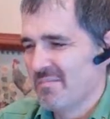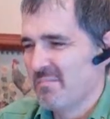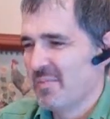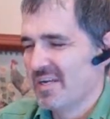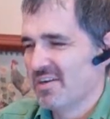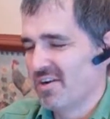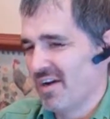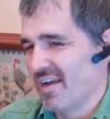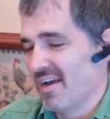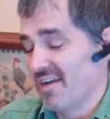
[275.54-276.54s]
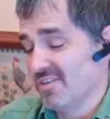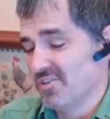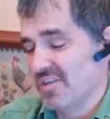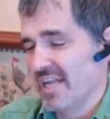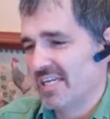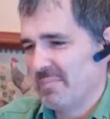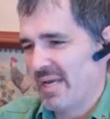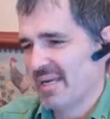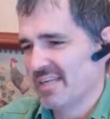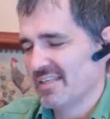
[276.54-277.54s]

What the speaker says: But no, I enjoy the egg Benedict.